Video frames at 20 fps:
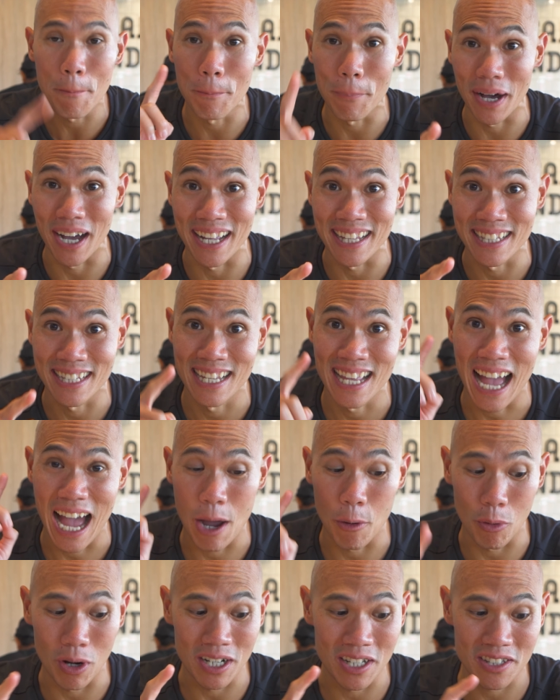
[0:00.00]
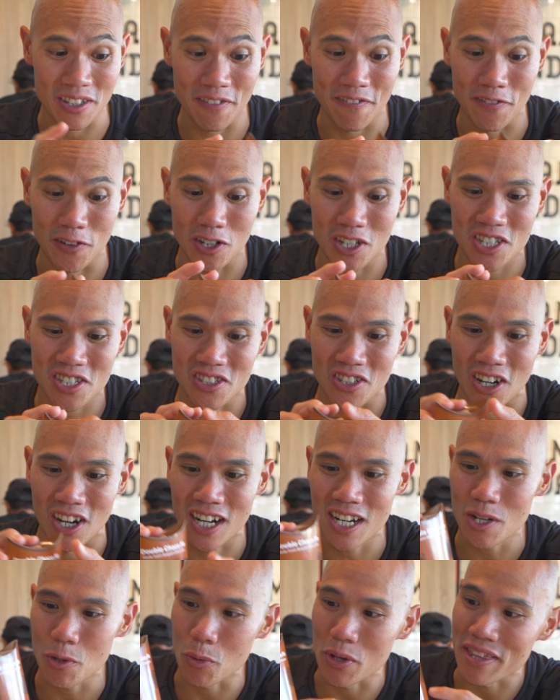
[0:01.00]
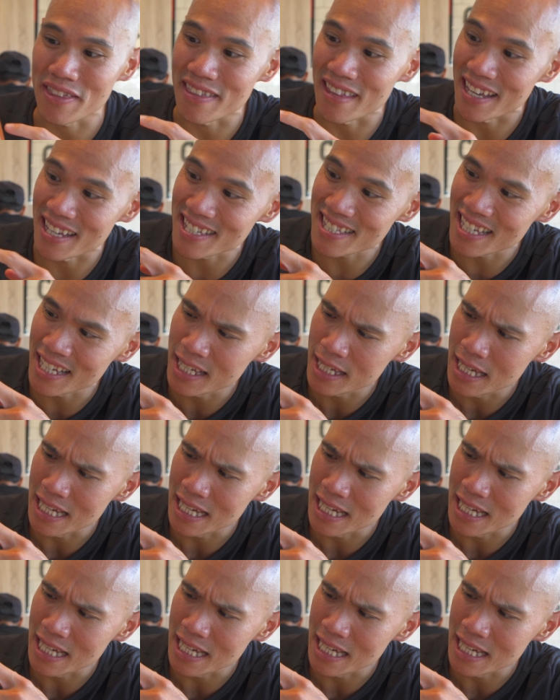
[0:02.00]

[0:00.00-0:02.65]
but I wanted to first start with this